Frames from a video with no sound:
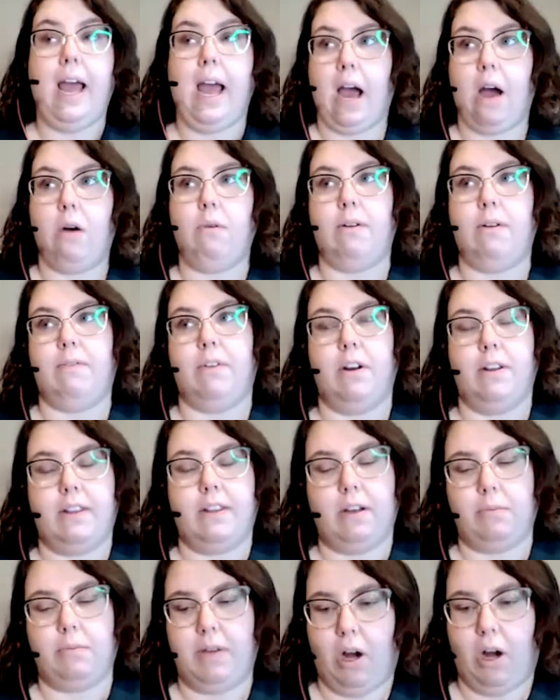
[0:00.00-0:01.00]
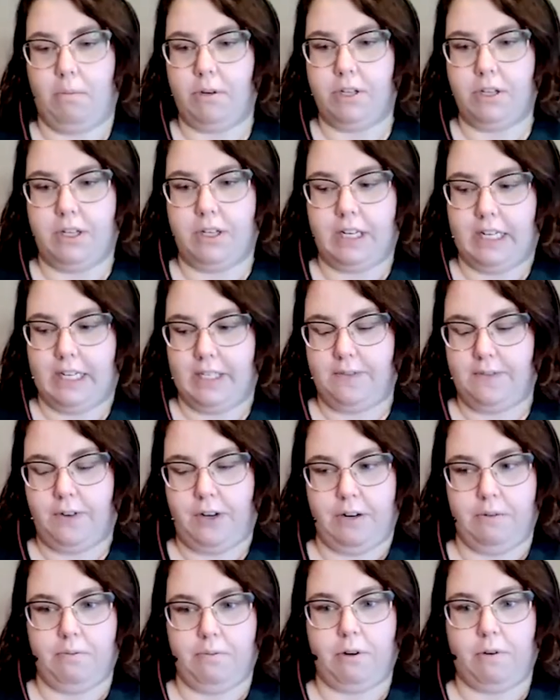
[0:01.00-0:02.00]
However, there'll be opportunities for
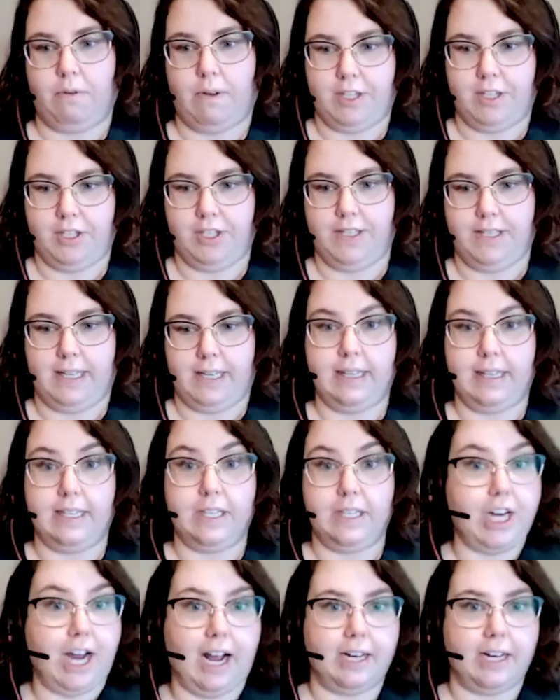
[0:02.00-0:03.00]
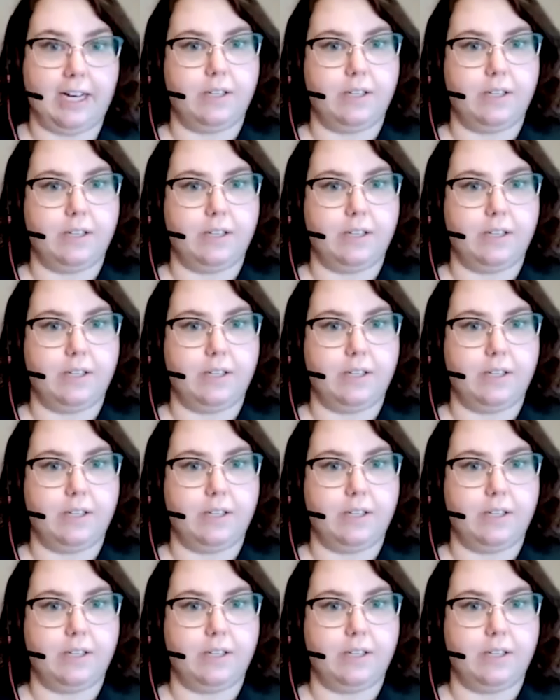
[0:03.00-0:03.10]
you to put questions in the chat.